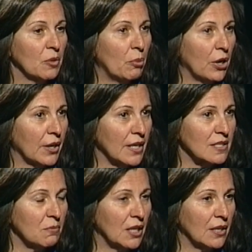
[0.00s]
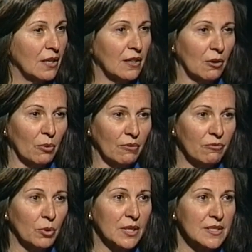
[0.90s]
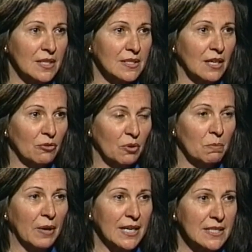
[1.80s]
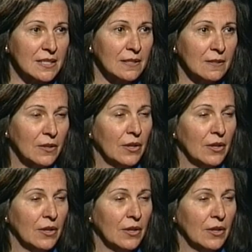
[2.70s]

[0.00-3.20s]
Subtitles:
park estimated that there were 4,600 bison.